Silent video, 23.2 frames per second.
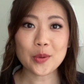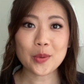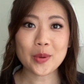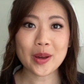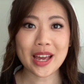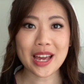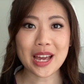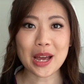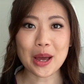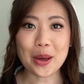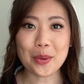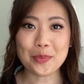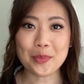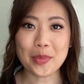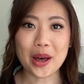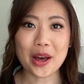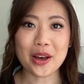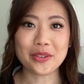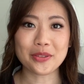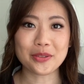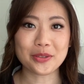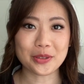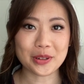way
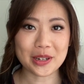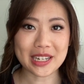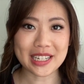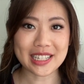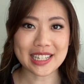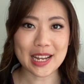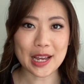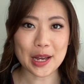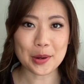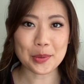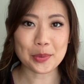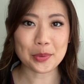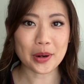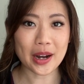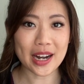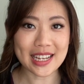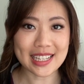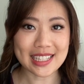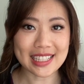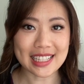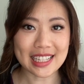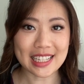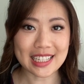above retail
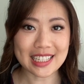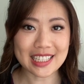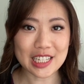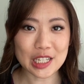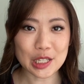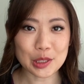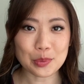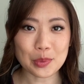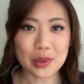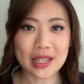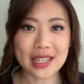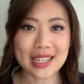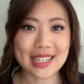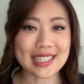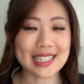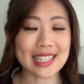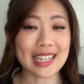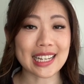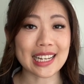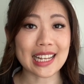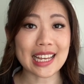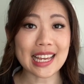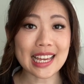pricing just because
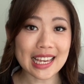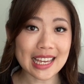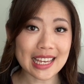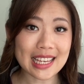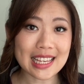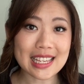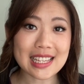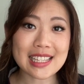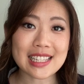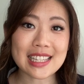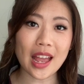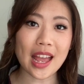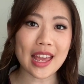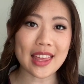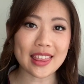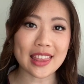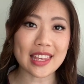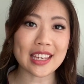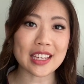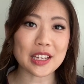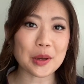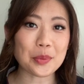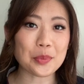it is, I
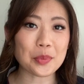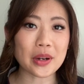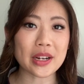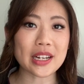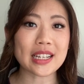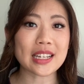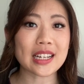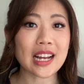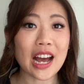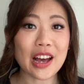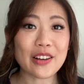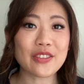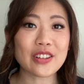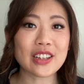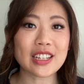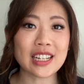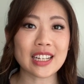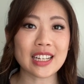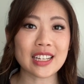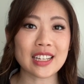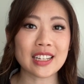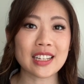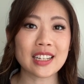think, a pretty
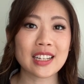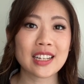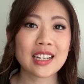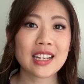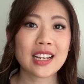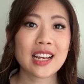coveted